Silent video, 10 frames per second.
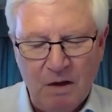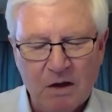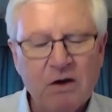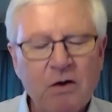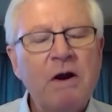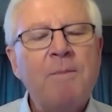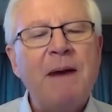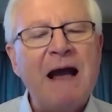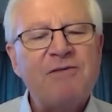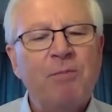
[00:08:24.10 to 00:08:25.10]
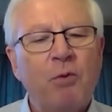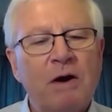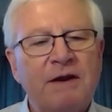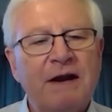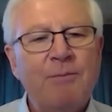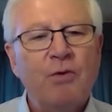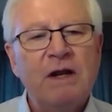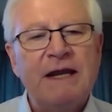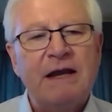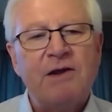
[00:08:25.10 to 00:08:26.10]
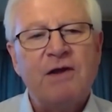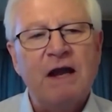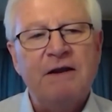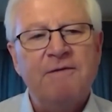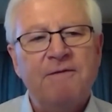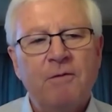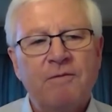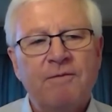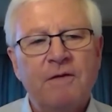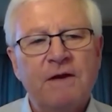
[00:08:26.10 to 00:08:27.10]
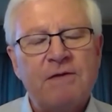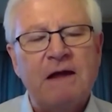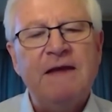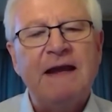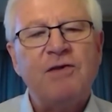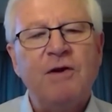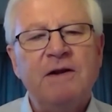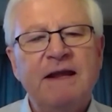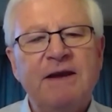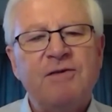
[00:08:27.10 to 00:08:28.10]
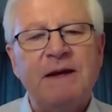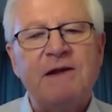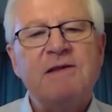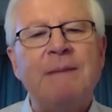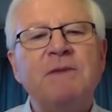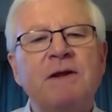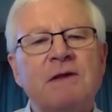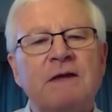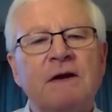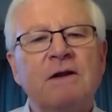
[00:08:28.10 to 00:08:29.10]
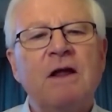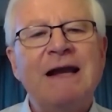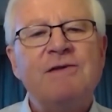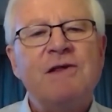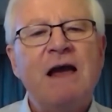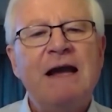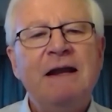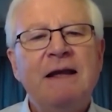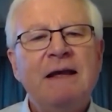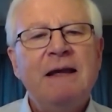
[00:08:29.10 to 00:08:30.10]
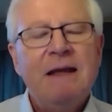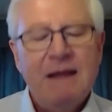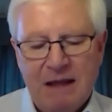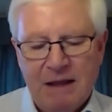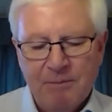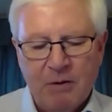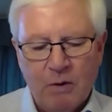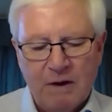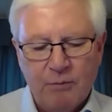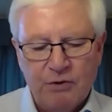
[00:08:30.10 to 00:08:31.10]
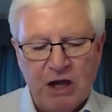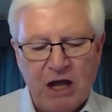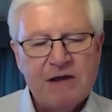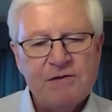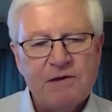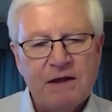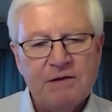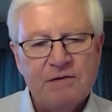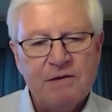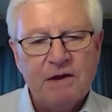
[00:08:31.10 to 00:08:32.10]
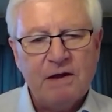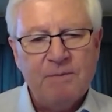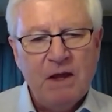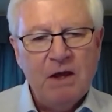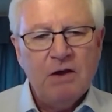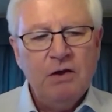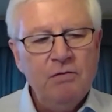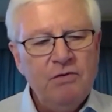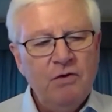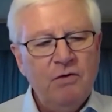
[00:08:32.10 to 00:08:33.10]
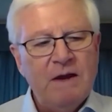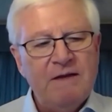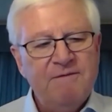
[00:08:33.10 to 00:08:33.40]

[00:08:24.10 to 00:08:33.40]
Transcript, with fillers: a career passport. And I'm really excited for, for this. I think it's going to take some acceptance on the client side. But what it does is uh, you do a